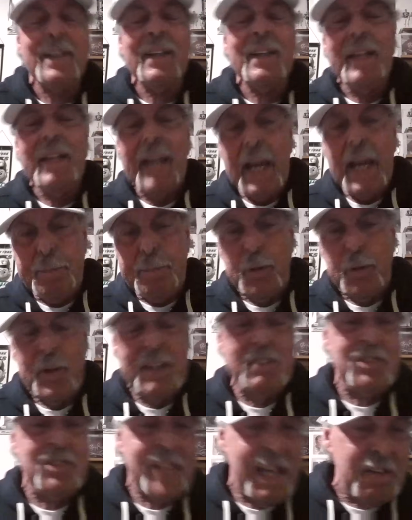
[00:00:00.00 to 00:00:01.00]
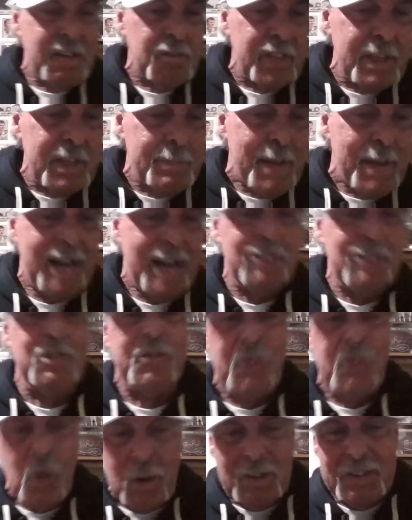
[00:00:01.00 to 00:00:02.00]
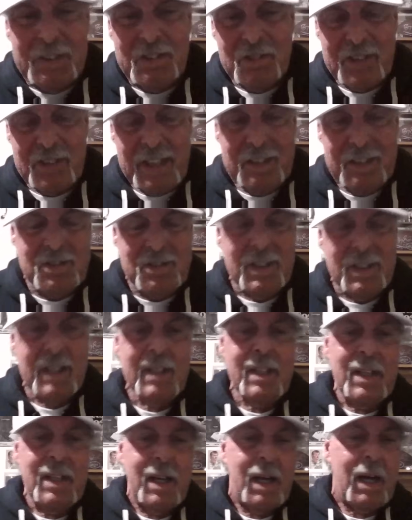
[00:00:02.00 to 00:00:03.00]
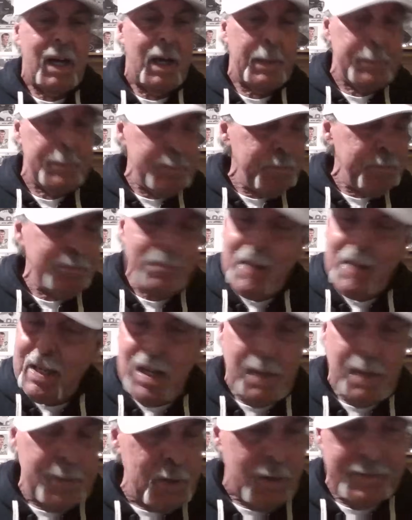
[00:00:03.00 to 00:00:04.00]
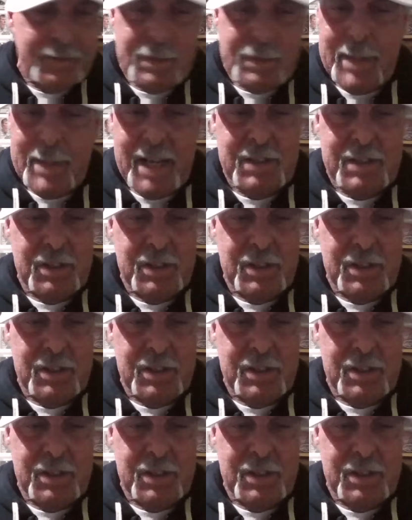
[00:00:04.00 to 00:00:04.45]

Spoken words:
8 points, 10 rebounds, 4 assists. Coming off the bench